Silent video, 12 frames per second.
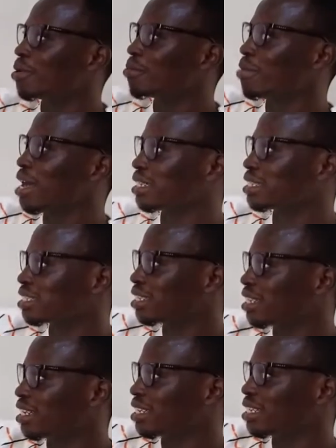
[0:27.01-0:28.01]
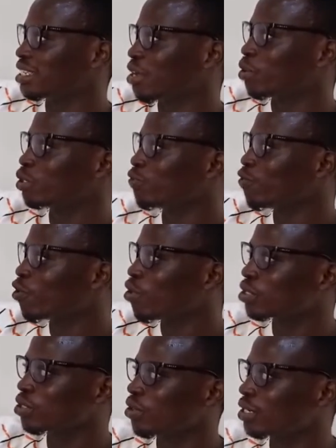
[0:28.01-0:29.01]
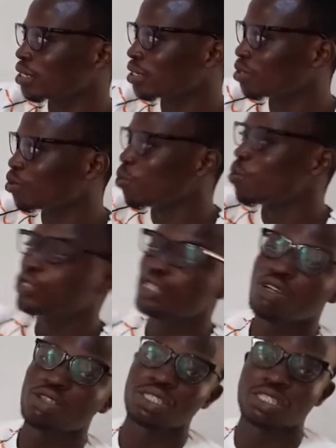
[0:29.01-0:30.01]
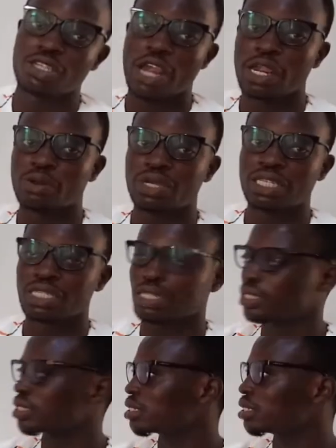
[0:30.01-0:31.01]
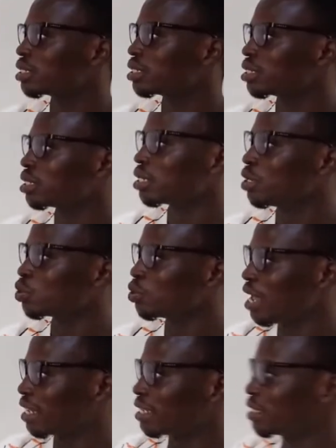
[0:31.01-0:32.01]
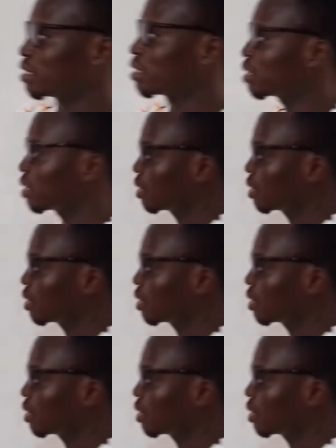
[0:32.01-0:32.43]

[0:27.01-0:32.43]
But in this session, I'm going to focus on homogeneous integral equations. So that is